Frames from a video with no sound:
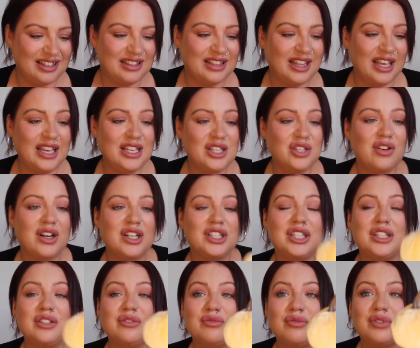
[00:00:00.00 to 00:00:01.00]
These are
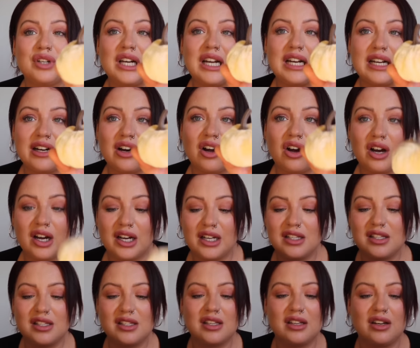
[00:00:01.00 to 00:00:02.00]
actually really
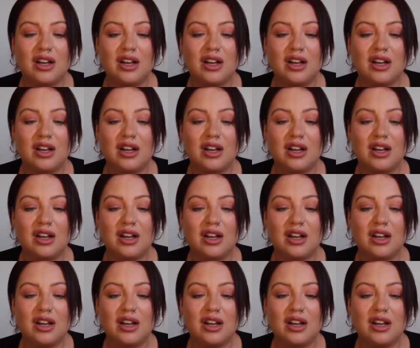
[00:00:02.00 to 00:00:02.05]
nice,